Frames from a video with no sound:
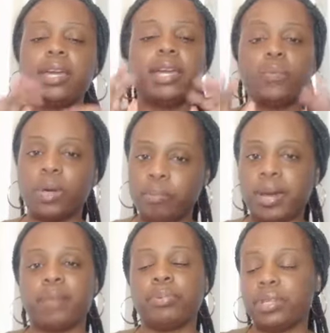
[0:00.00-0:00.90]
It went
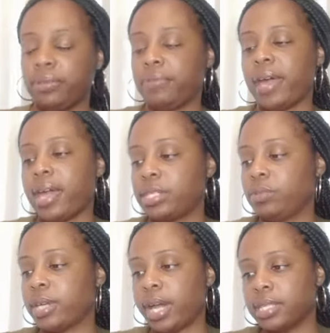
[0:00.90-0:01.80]
by pretty fast,
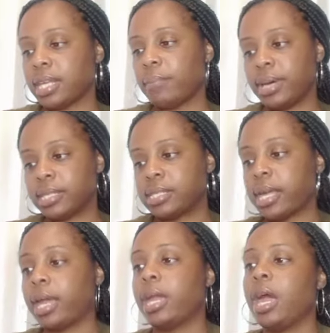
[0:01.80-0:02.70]
you guys, I must
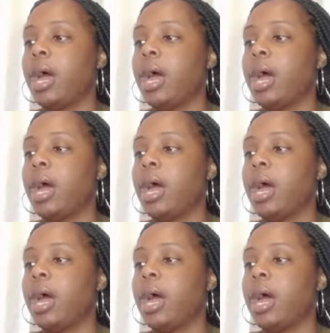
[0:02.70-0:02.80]
say.